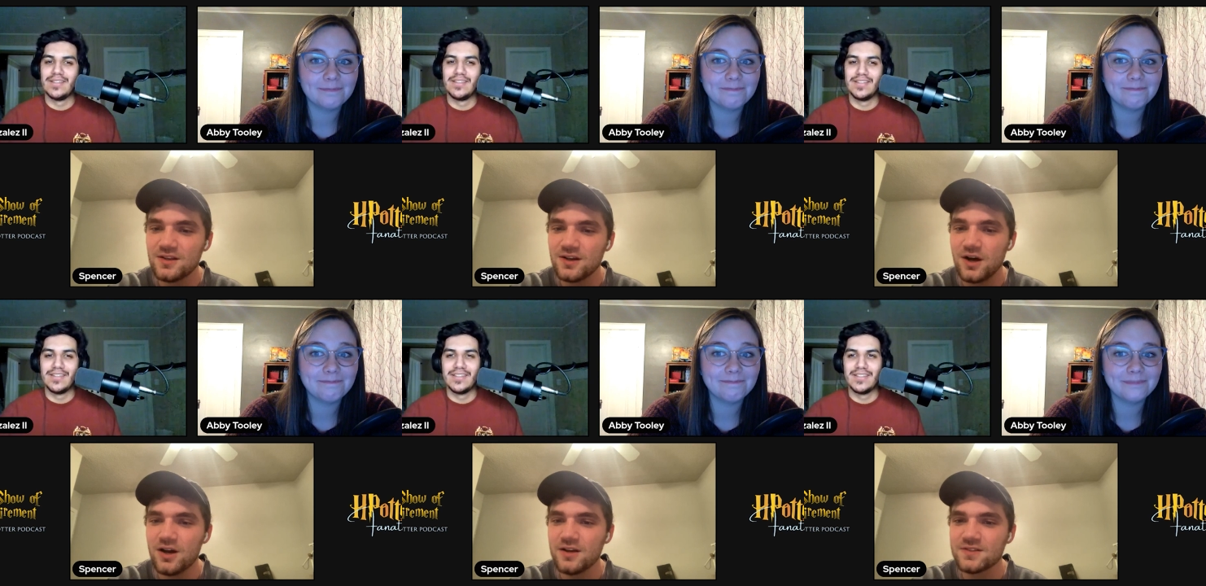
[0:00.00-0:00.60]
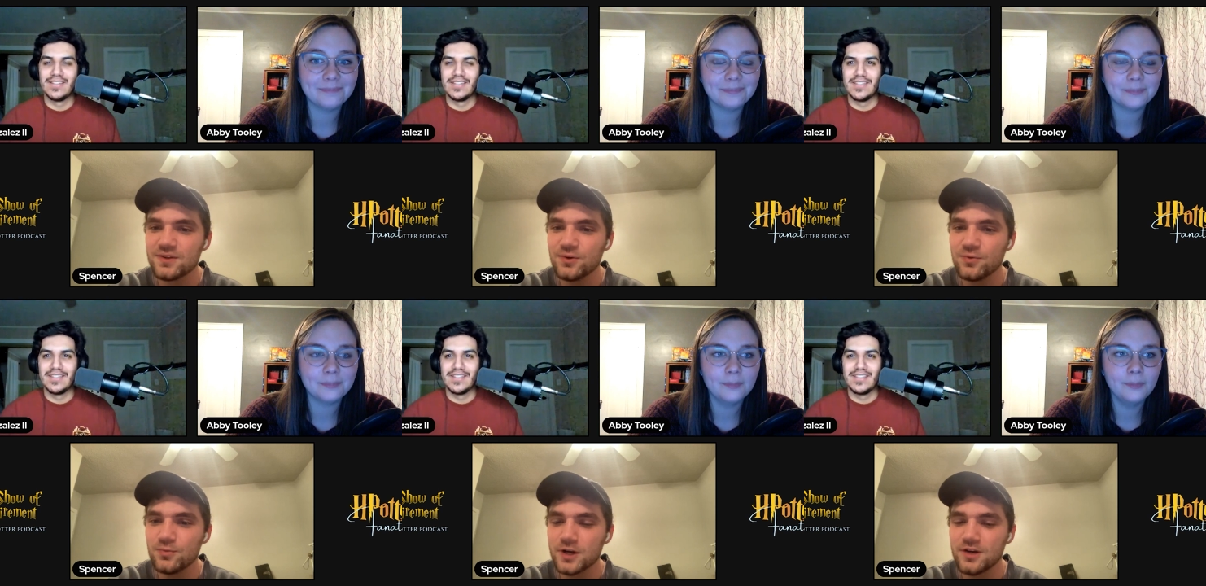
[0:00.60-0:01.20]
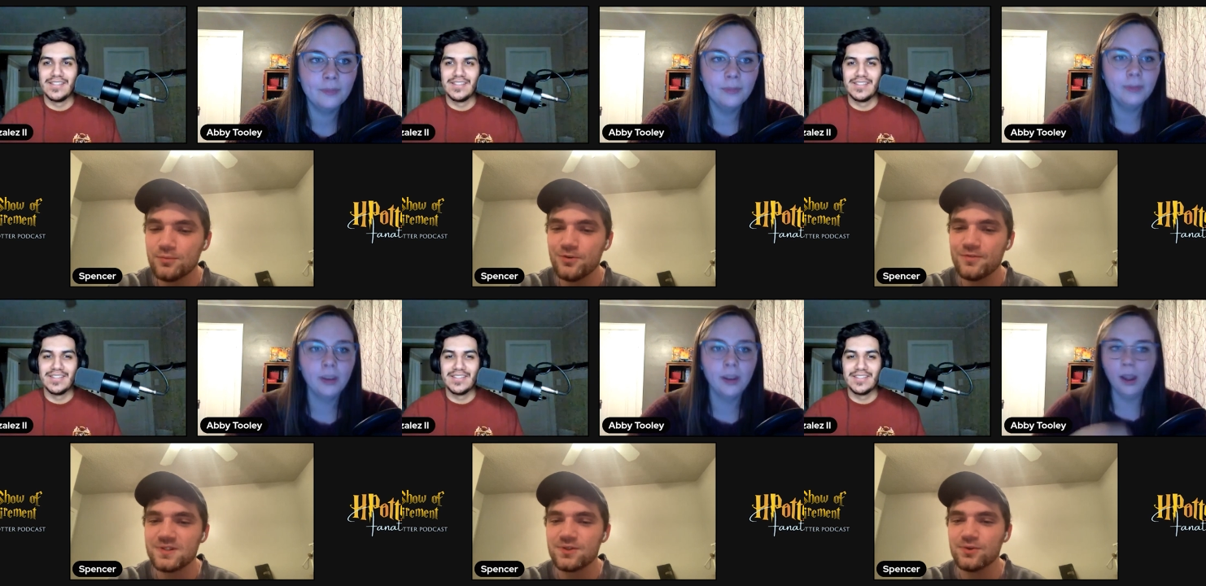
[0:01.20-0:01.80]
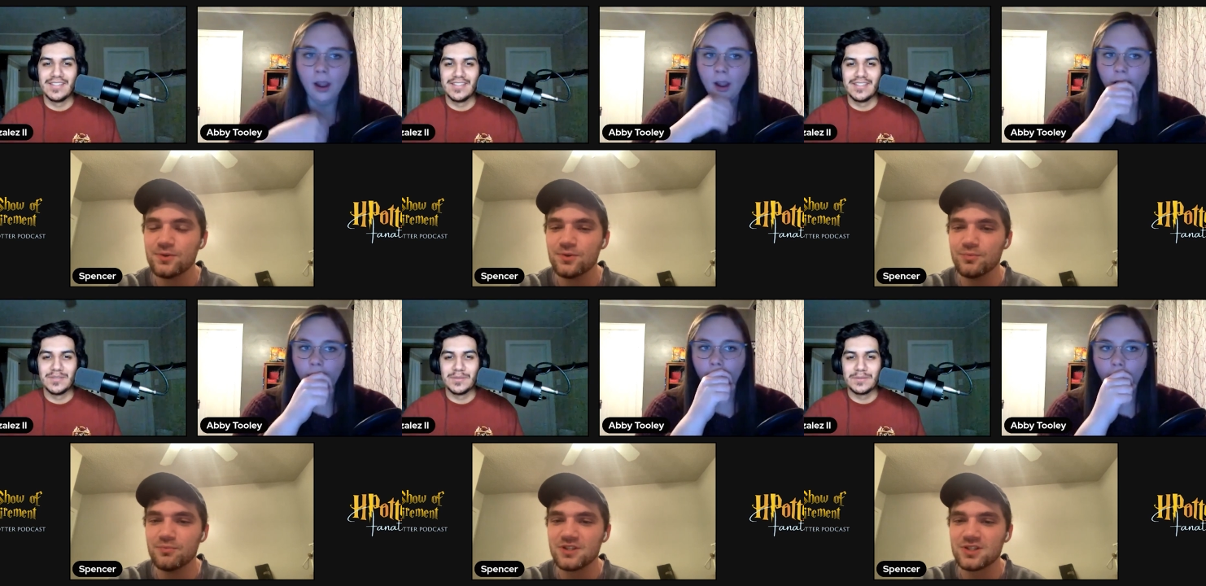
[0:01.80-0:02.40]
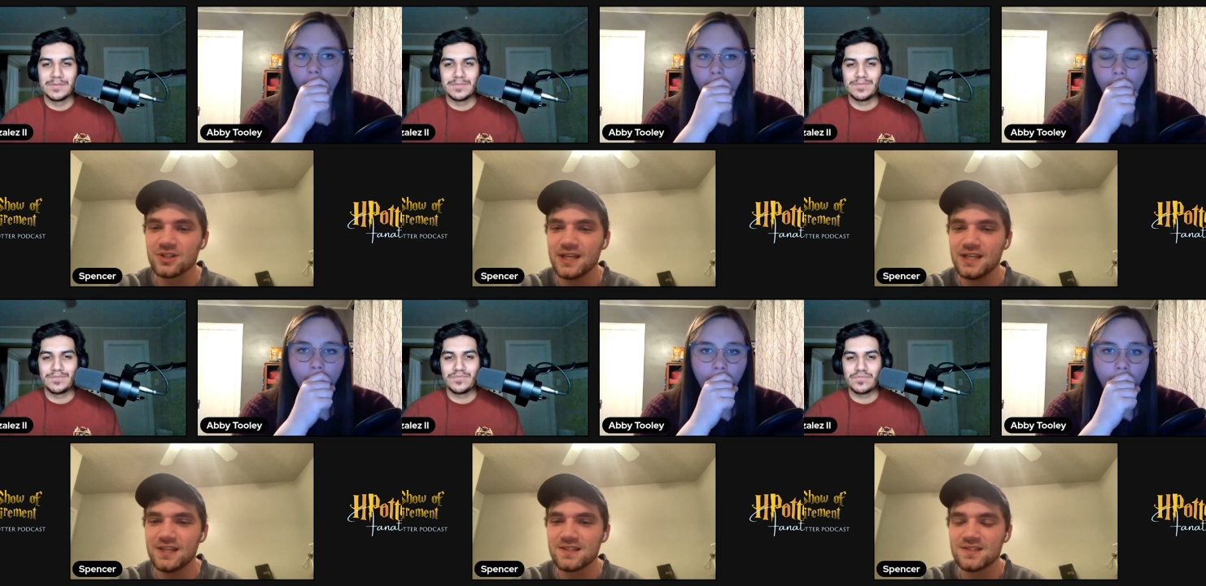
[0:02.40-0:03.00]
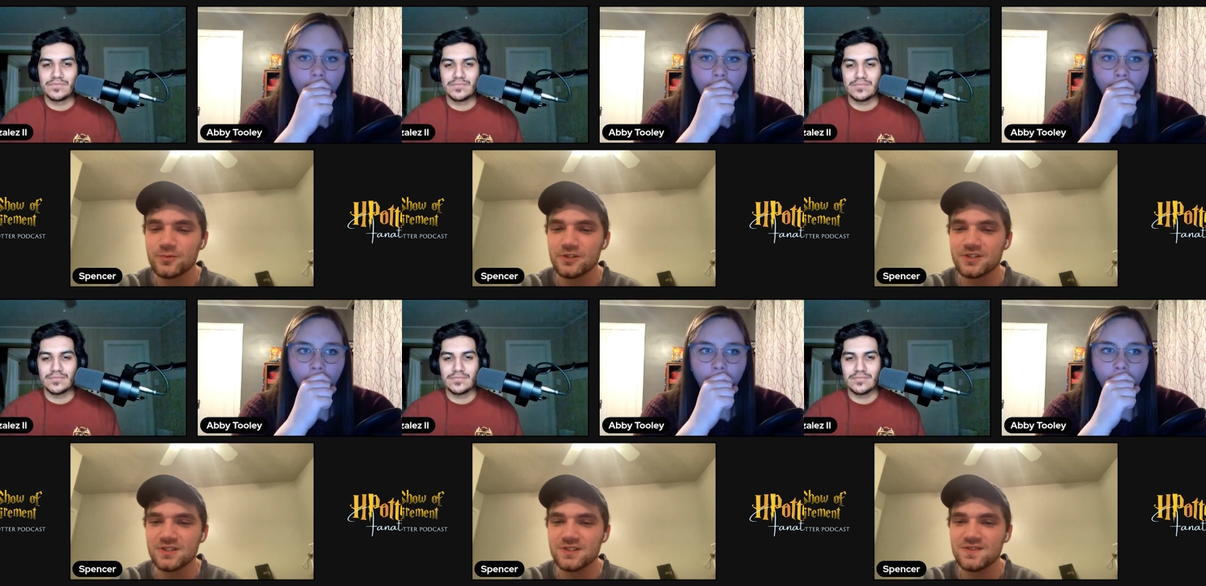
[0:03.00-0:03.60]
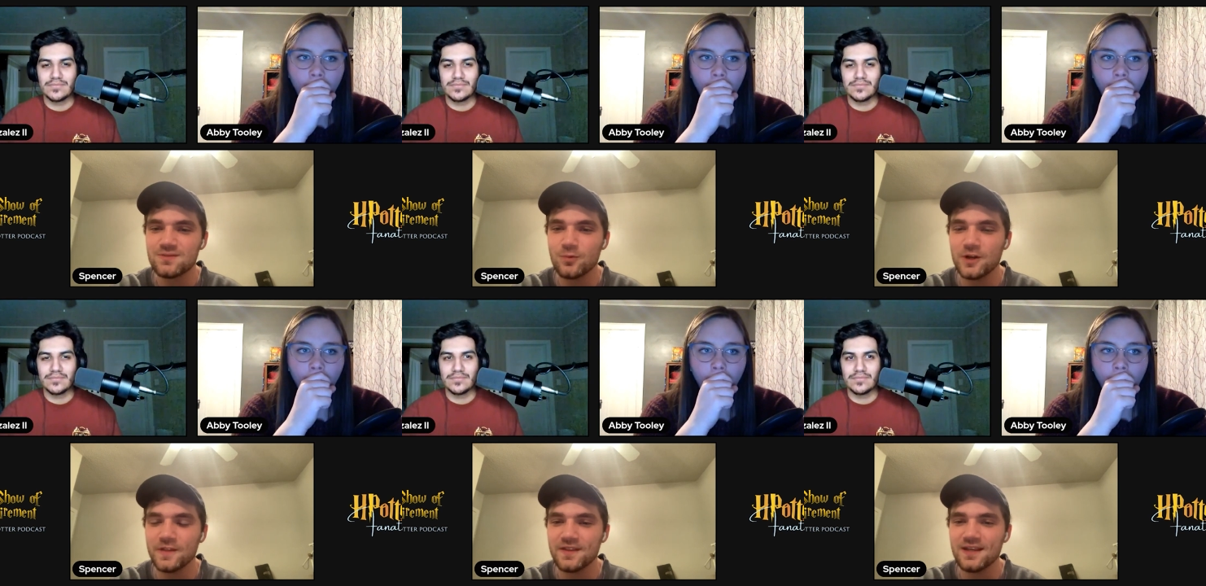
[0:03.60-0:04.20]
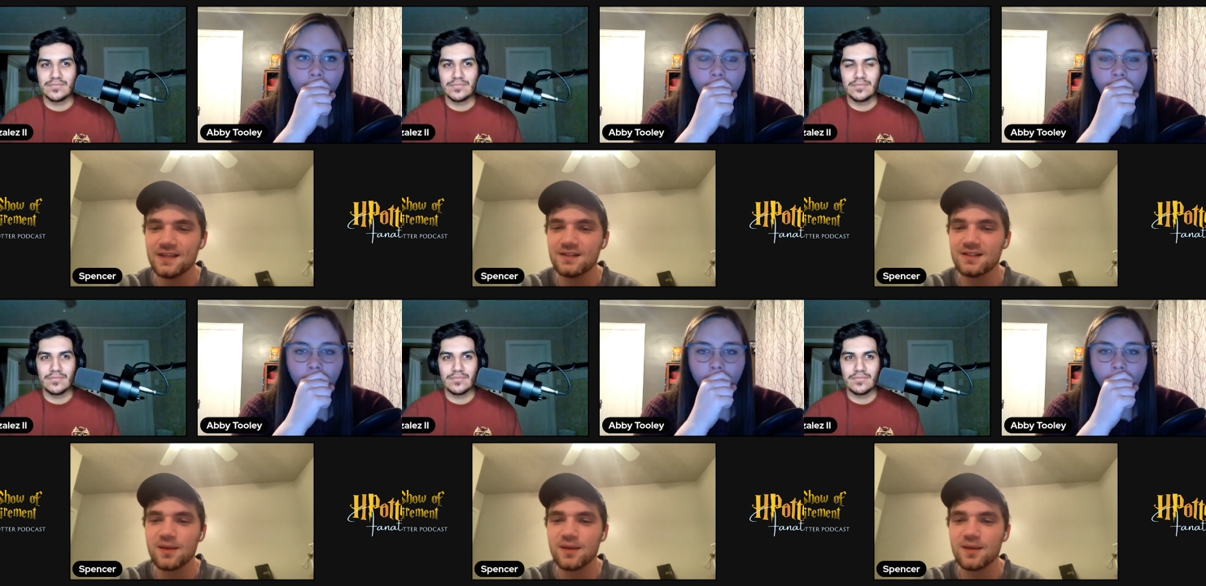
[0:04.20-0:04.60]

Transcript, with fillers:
Speaker 1: Uh, so we're gonna move into miscellaneous, which is one thing.